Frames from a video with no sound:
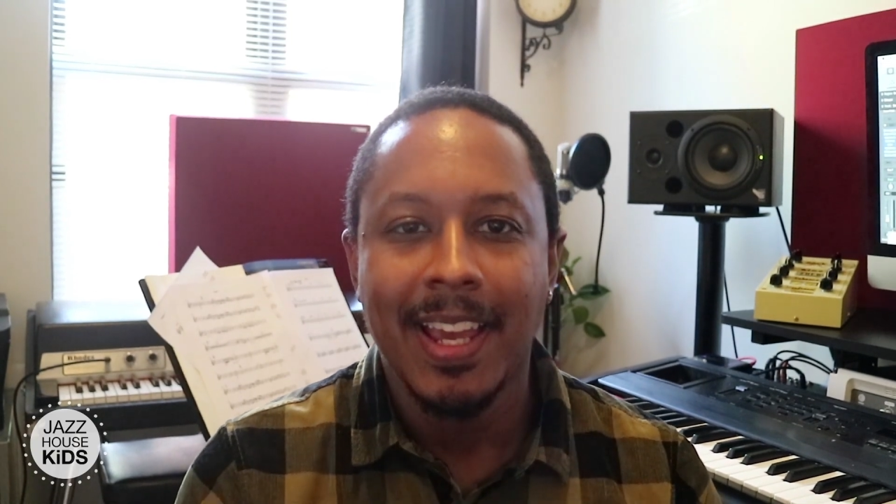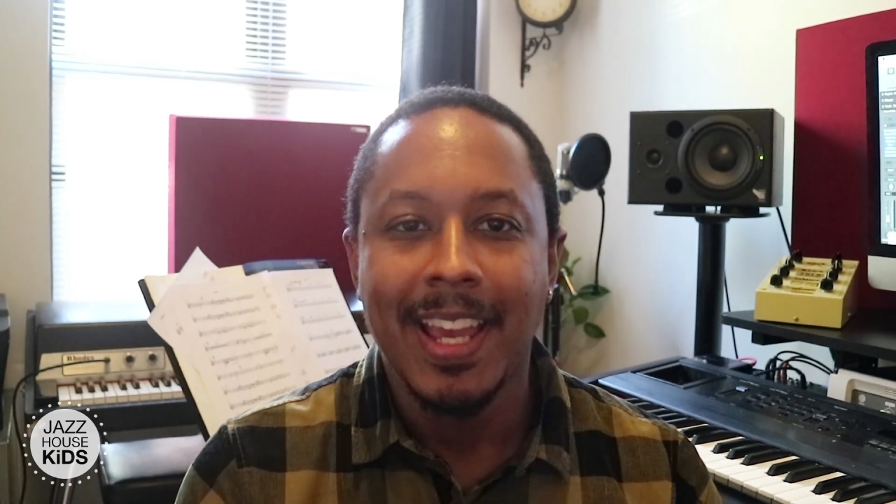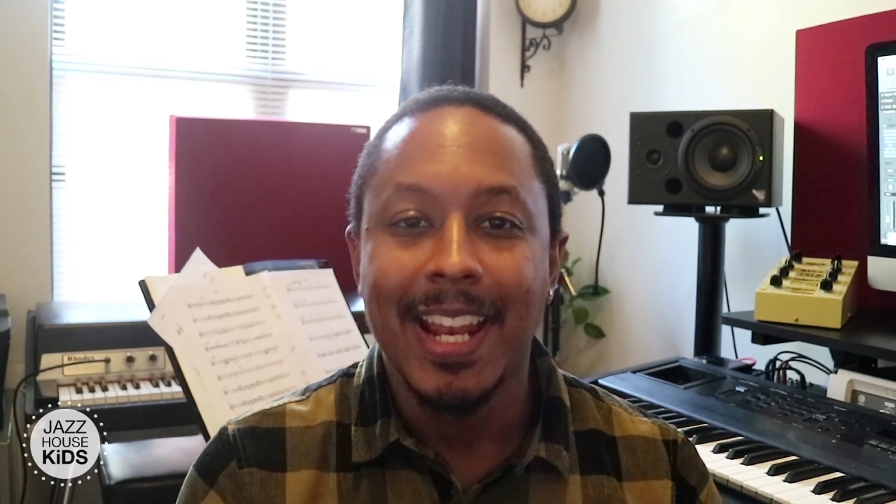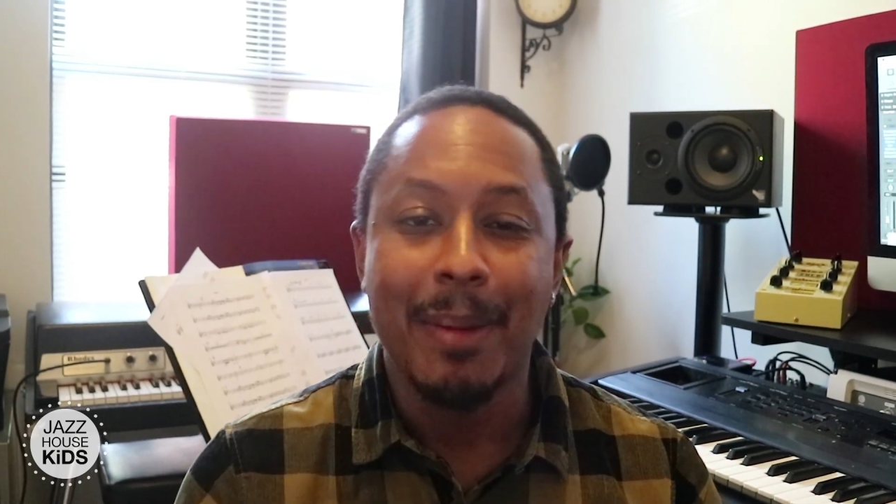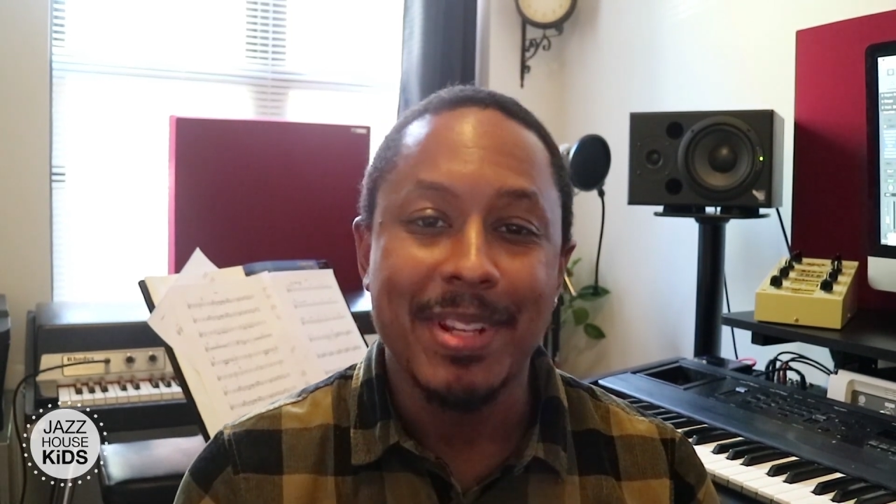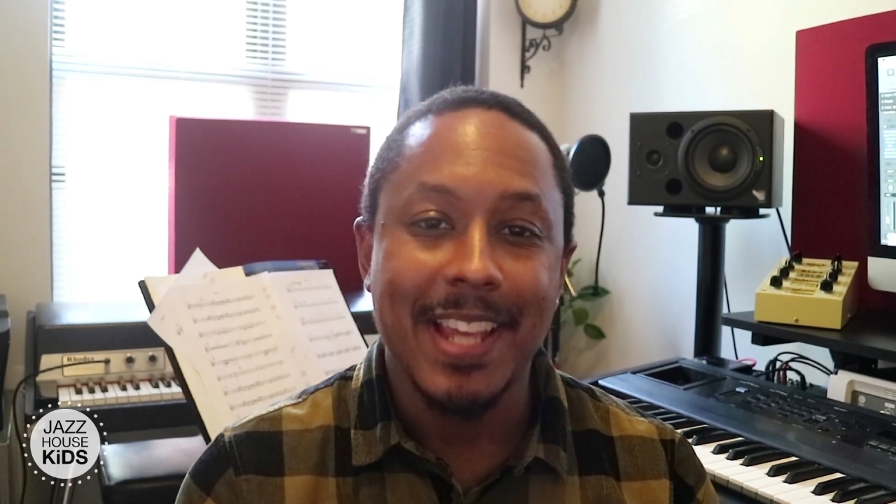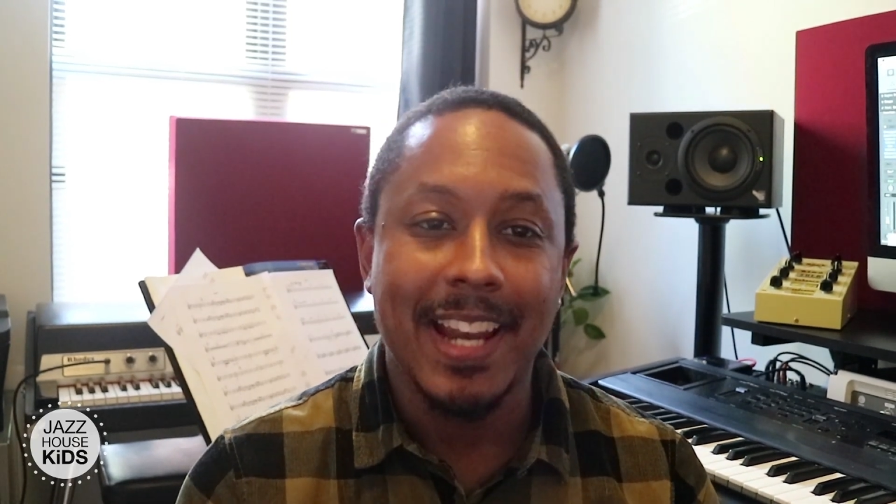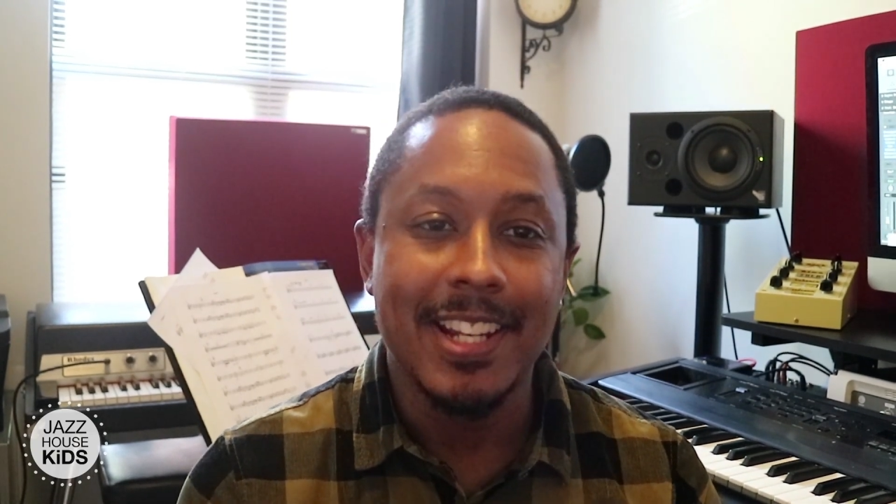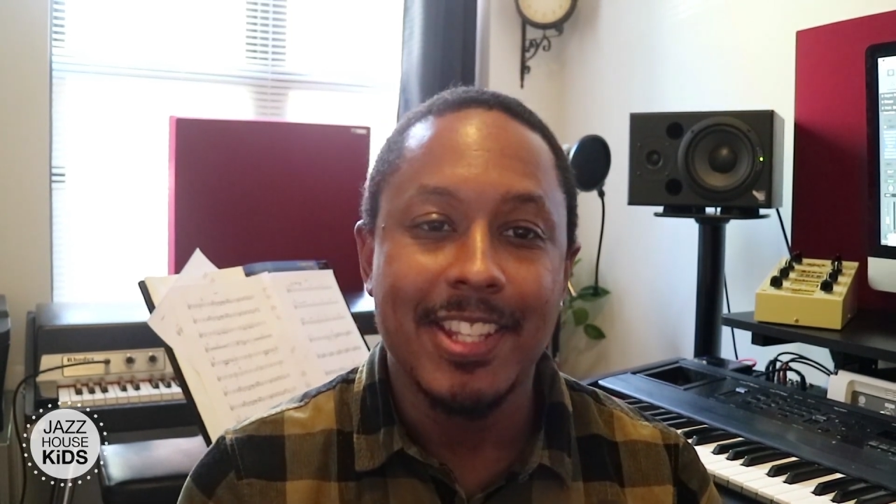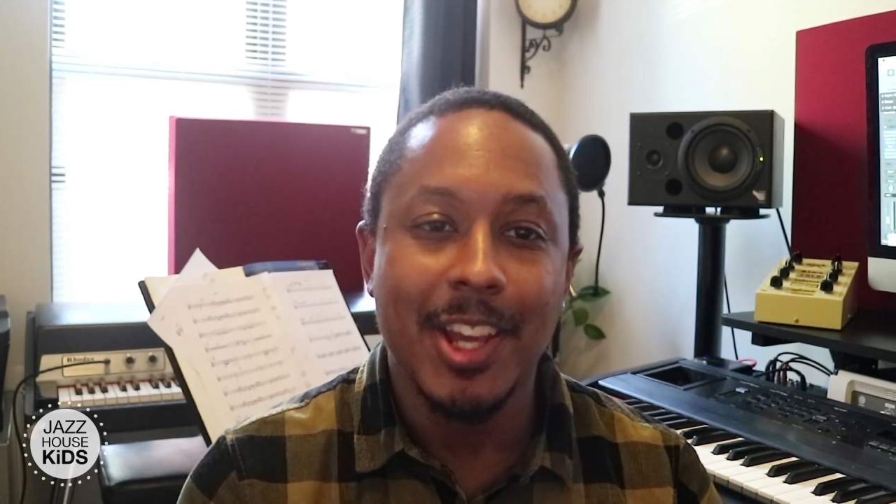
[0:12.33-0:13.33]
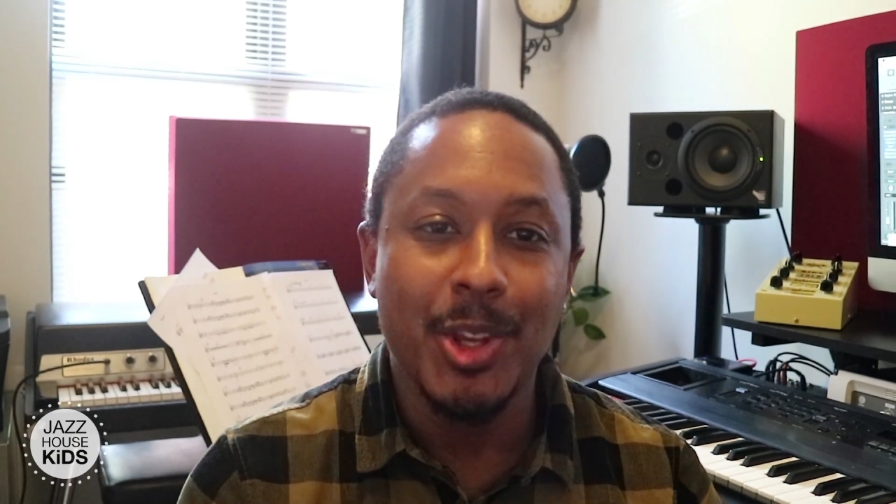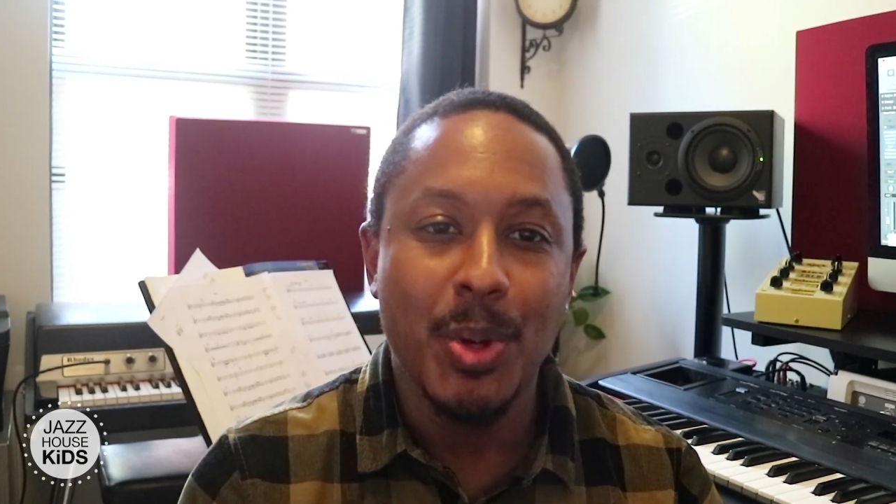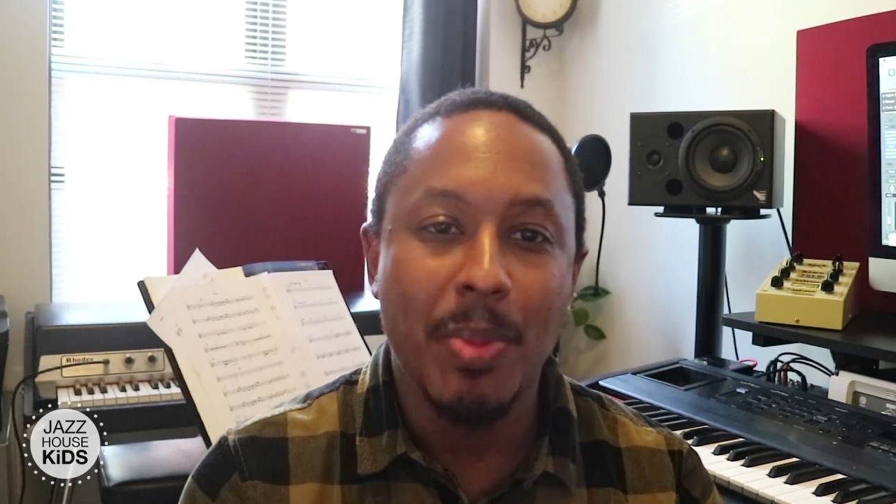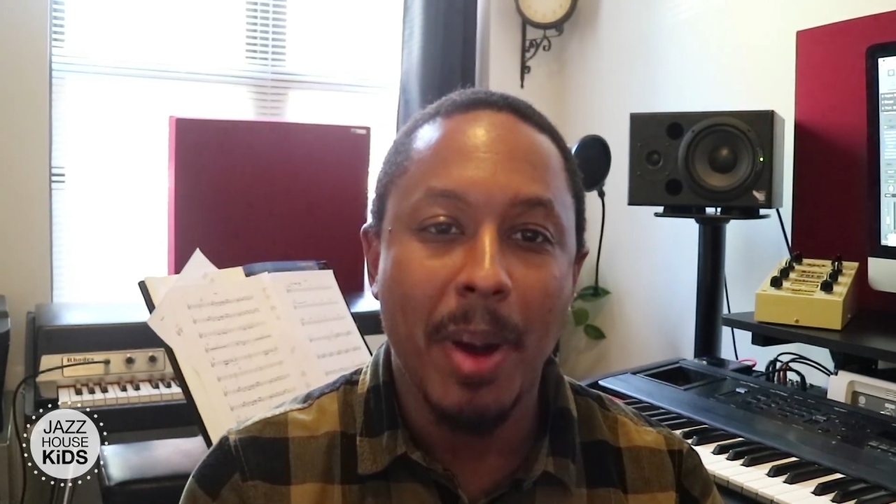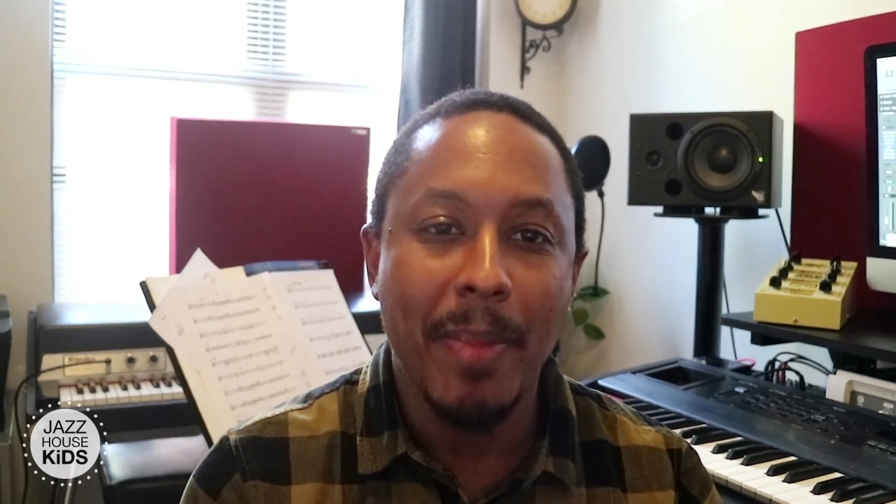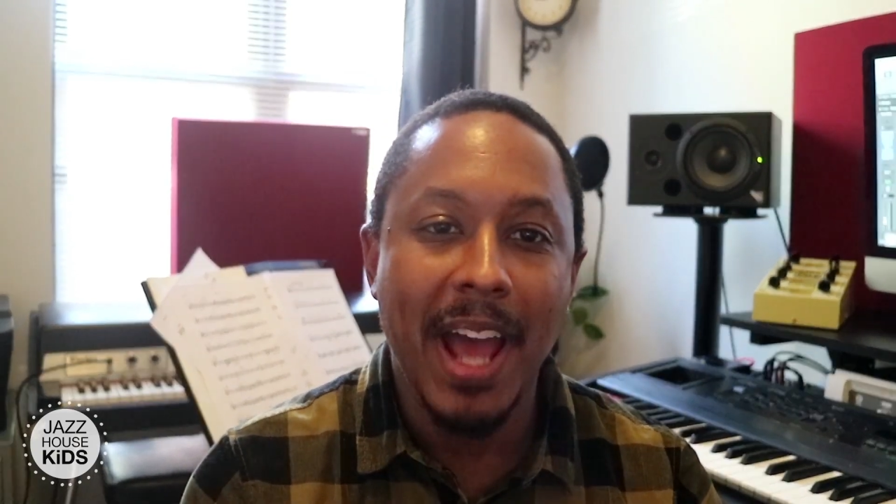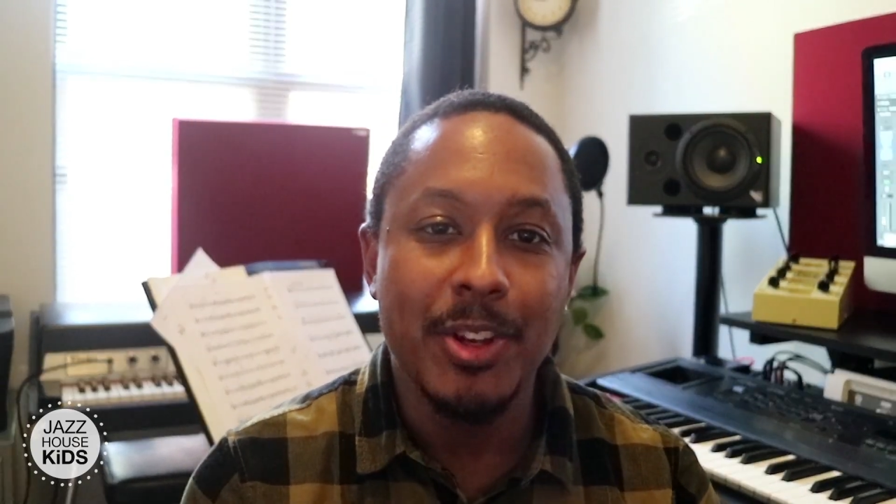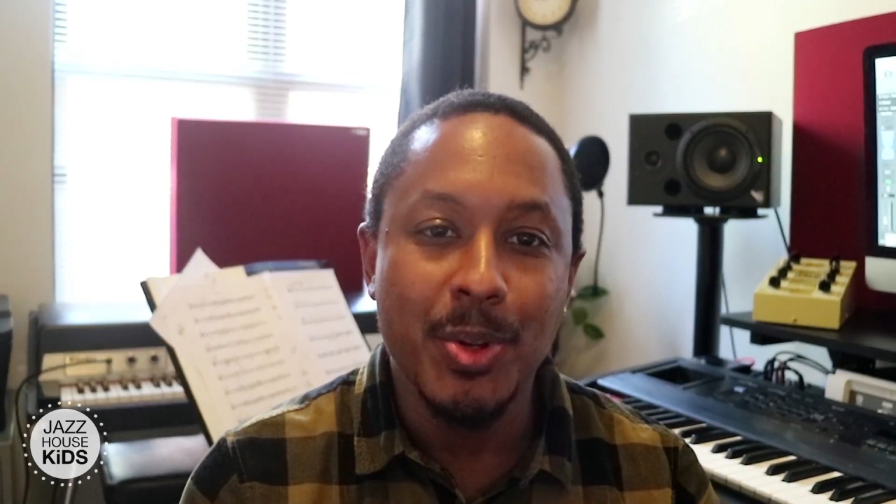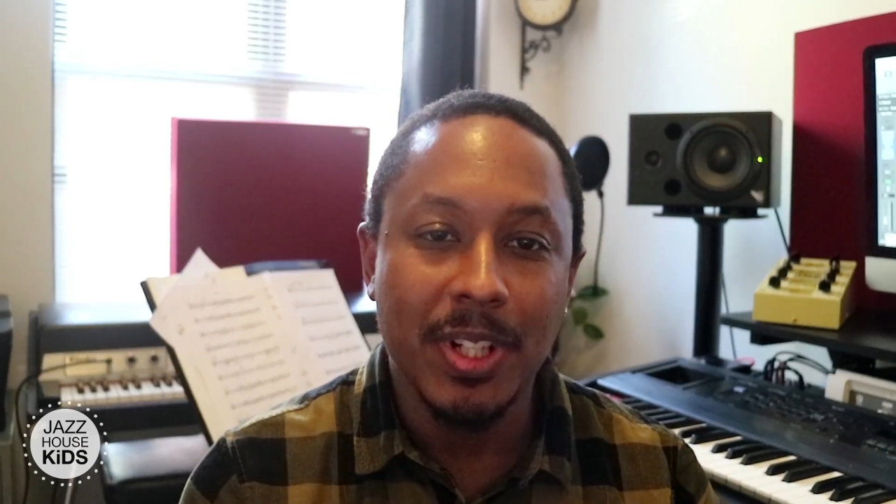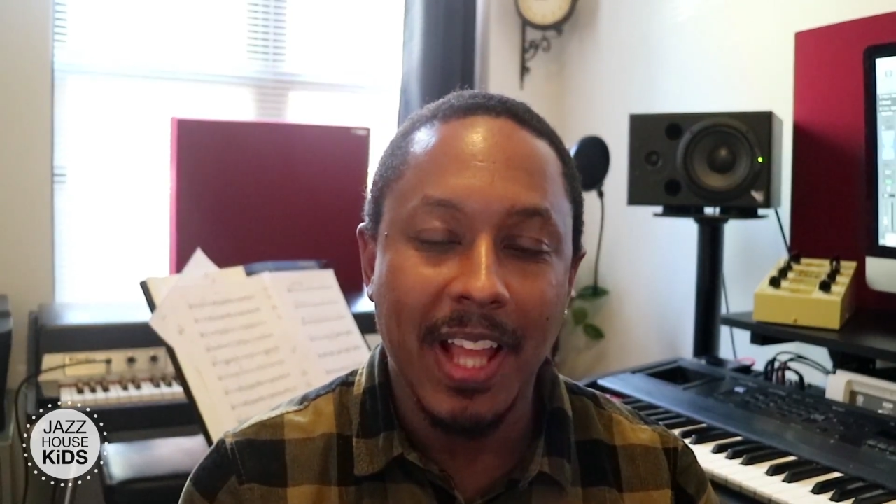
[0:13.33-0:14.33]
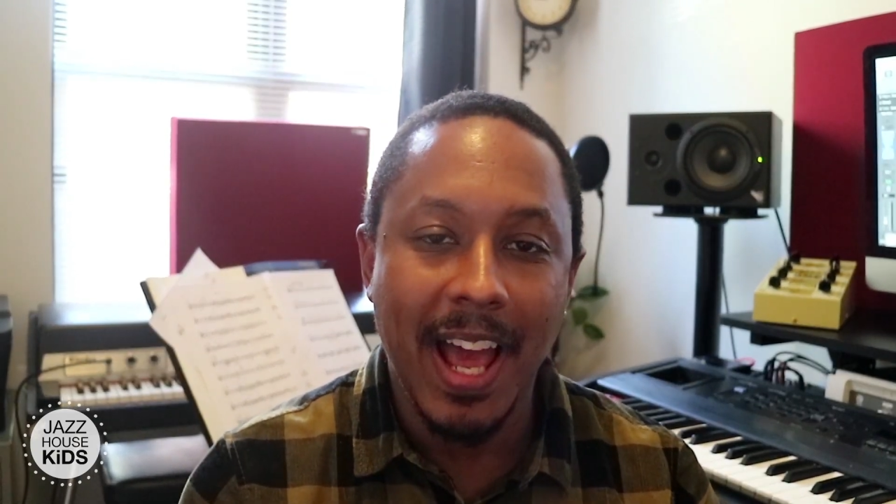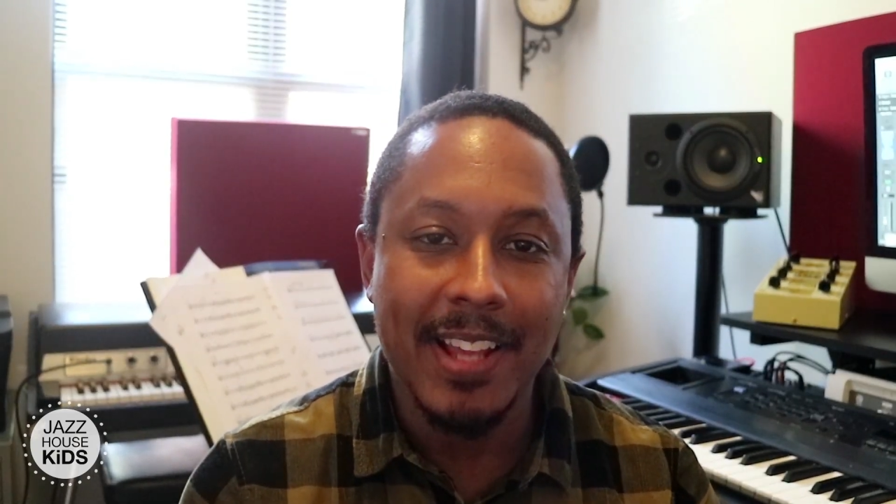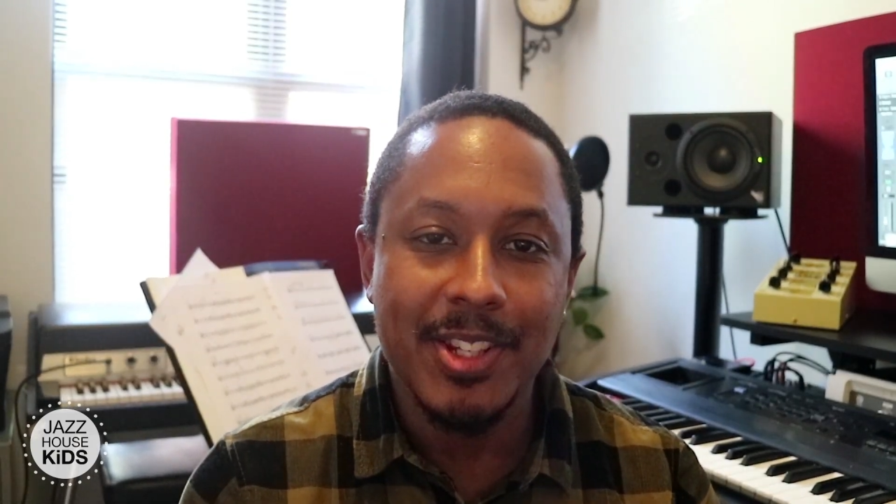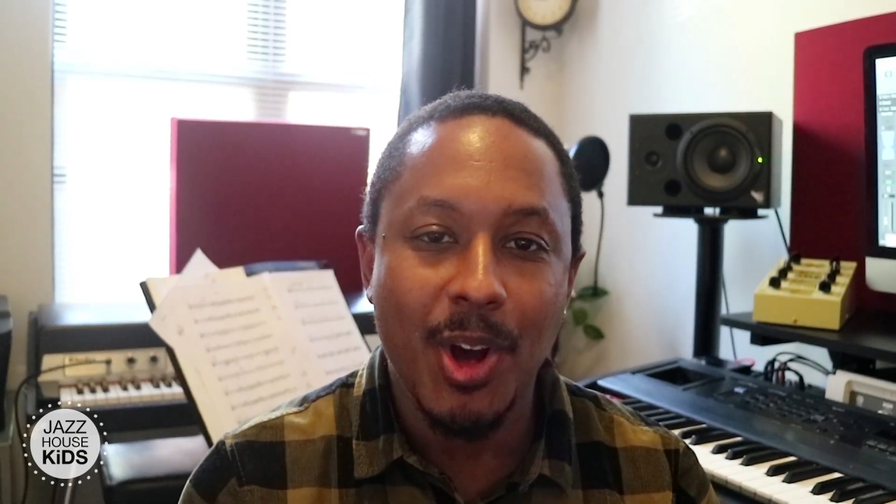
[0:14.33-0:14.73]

And I'm excited to tell you about my new class